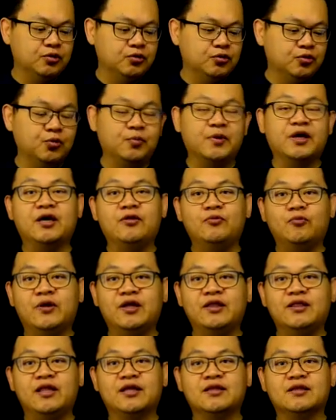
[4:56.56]
To begin
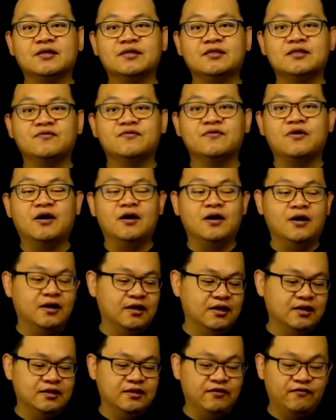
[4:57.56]
with, let us
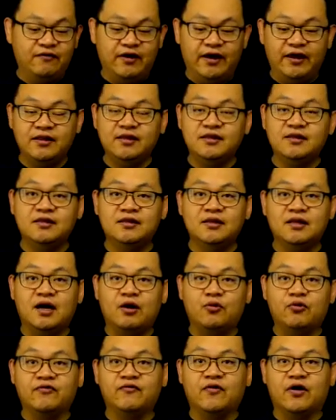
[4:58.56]
define
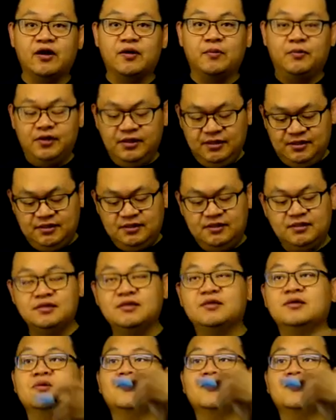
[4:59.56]
our variables.